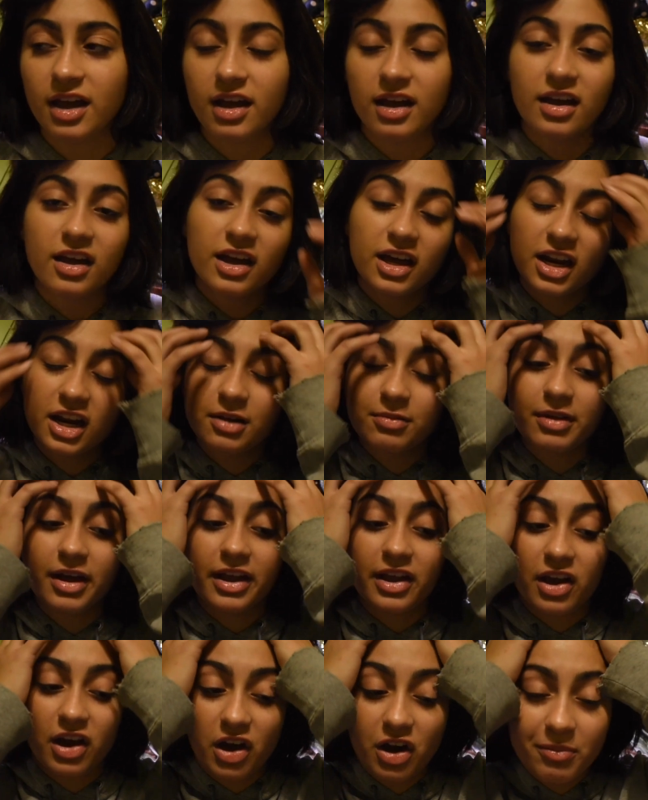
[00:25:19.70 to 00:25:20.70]
And I'm
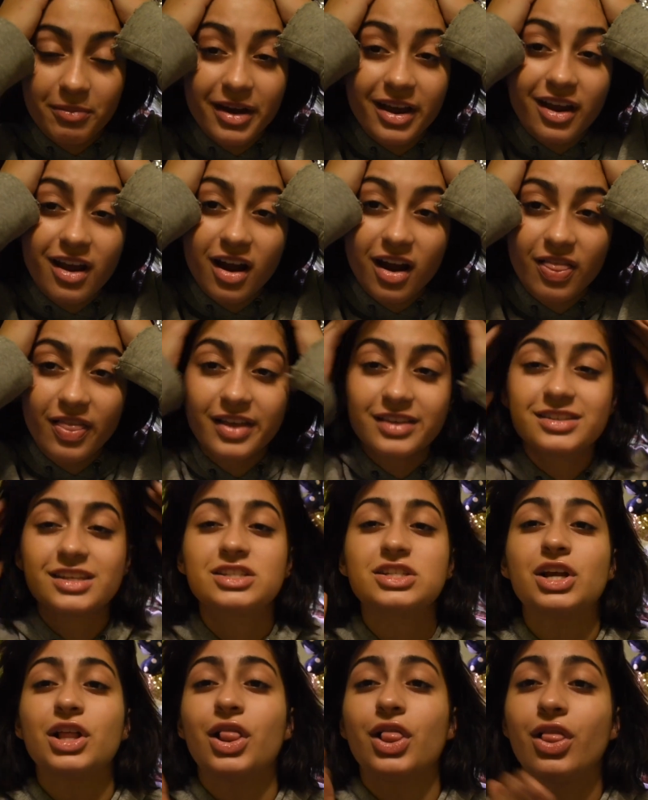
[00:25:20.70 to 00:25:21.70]
like, oh my god, that's
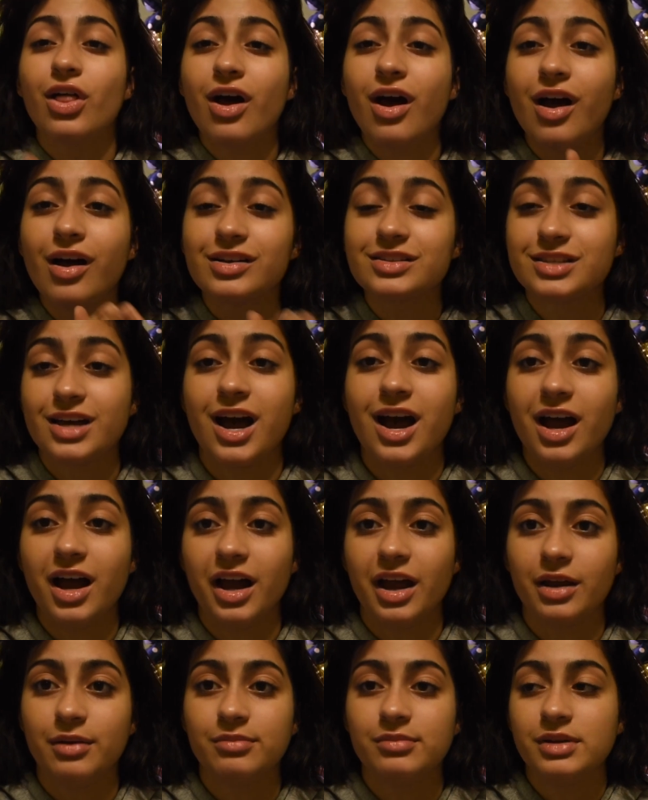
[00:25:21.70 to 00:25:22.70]
such a long
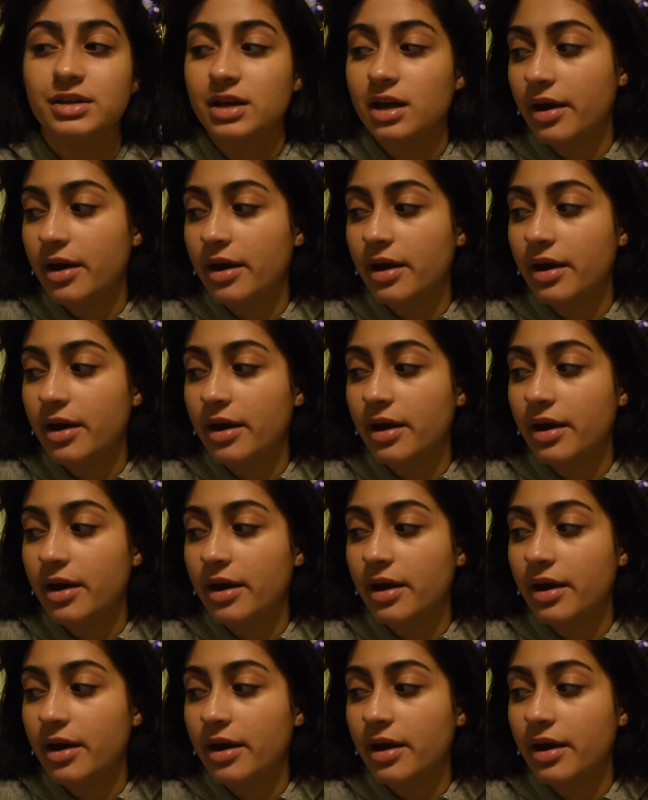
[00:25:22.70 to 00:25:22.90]
time.